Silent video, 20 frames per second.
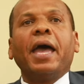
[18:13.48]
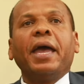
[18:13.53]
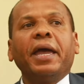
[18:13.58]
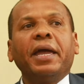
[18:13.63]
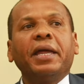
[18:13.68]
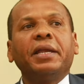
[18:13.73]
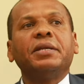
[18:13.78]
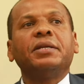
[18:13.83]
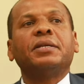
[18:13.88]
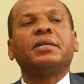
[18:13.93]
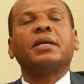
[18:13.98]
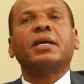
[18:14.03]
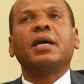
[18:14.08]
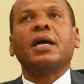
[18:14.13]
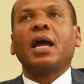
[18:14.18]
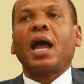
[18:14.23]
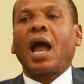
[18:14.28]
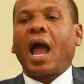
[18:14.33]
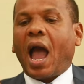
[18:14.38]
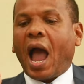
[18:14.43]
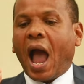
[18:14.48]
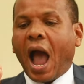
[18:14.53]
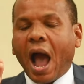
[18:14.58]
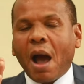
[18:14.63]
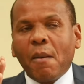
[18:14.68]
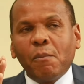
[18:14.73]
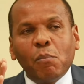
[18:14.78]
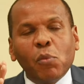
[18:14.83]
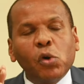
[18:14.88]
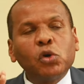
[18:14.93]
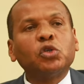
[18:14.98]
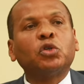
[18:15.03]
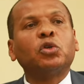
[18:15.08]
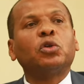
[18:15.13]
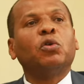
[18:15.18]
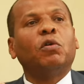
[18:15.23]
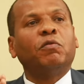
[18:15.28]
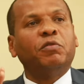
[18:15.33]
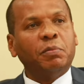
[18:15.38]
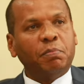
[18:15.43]
and a
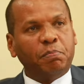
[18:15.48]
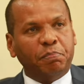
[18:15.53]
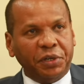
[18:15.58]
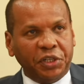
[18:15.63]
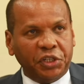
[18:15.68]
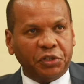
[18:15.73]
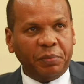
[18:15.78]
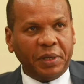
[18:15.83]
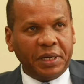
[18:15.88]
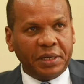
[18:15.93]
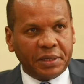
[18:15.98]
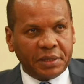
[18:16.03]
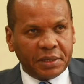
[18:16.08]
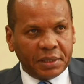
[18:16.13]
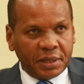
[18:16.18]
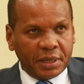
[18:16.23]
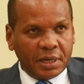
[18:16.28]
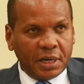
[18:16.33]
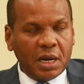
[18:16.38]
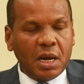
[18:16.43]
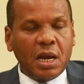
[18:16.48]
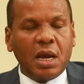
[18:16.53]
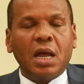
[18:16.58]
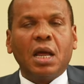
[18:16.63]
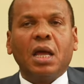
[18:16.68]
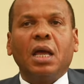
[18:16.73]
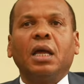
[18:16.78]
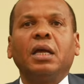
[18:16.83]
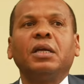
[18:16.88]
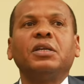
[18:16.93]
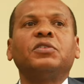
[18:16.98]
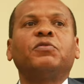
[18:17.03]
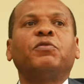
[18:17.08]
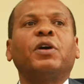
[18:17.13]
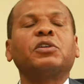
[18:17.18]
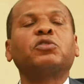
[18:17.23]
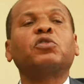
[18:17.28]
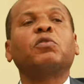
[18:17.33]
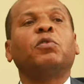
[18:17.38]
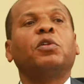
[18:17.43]
motion of impeachment is,
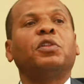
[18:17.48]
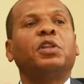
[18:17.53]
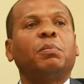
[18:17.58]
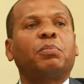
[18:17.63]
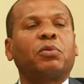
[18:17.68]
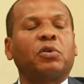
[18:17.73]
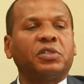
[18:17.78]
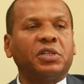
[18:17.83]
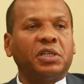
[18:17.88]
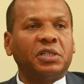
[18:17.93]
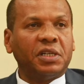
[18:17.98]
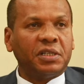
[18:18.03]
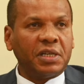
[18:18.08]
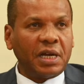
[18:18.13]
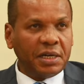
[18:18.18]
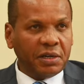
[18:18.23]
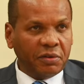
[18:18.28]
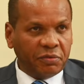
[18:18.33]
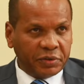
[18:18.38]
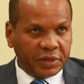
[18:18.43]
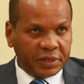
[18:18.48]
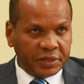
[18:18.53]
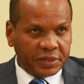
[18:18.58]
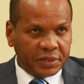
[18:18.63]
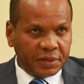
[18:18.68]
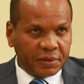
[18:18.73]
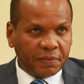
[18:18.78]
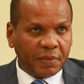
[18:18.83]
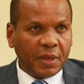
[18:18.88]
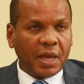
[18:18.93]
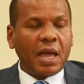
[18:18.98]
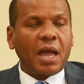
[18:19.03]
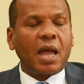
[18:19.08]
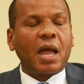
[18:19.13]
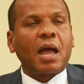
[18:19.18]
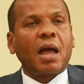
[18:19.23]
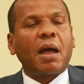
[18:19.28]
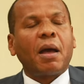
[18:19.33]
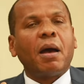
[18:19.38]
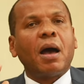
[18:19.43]
first of all, the processes are different.
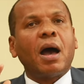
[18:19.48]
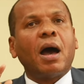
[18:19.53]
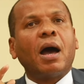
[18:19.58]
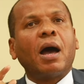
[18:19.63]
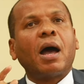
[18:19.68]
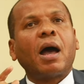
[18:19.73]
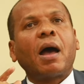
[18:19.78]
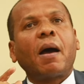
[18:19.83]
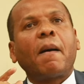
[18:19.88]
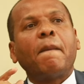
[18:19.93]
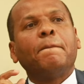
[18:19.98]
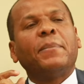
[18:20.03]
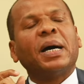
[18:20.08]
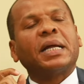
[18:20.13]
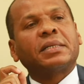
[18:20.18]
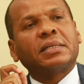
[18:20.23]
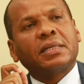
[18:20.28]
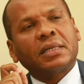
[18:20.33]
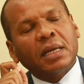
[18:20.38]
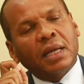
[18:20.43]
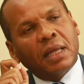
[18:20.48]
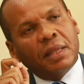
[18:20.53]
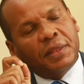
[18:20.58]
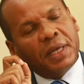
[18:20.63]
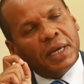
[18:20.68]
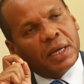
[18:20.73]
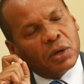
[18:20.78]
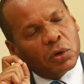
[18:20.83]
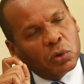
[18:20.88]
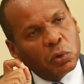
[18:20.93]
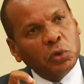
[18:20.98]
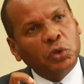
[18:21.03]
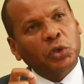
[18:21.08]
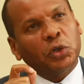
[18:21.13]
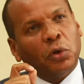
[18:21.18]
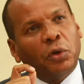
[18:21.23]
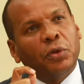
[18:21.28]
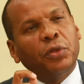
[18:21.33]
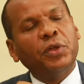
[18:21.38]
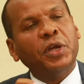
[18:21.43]
But the
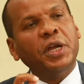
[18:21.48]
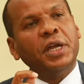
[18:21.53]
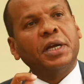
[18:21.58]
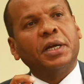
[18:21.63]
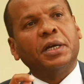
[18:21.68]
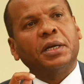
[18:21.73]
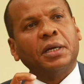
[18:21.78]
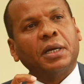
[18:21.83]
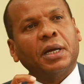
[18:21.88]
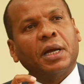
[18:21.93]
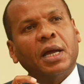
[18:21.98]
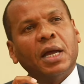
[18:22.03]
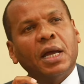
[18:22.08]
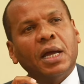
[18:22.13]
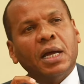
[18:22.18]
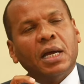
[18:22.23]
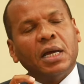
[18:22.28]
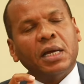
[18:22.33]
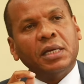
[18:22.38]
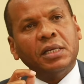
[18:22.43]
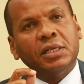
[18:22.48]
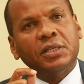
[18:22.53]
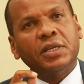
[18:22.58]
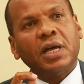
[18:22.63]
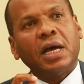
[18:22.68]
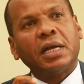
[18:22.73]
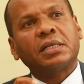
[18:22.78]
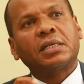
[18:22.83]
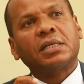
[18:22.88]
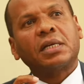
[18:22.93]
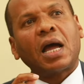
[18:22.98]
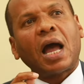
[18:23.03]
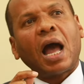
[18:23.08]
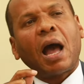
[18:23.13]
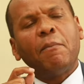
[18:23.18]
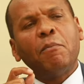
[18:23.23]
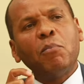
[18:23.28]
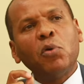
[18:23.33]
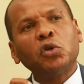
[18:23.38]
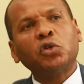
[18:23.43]
crucial thing is that
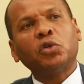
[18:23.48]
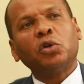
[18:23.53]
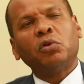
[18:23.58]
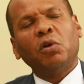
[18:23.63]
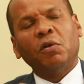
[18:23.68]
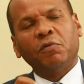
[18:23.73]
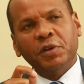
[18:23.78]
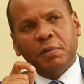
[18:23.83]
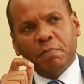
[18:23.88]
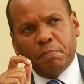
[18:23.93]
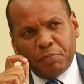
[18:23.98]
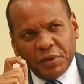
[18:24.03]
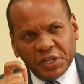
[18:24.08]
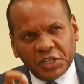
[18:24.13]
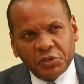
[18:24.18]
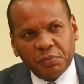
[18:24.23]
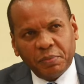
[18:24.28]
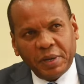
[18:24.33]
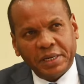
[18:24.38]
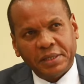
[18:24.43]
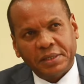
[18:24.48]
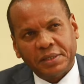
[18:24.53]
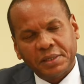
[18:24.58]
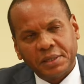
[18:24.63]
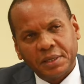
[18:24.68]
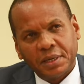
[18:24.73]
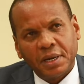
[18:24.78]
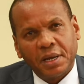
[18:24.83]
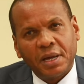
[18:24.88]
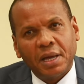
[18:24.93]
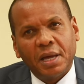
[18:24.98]
a motion of impeachment,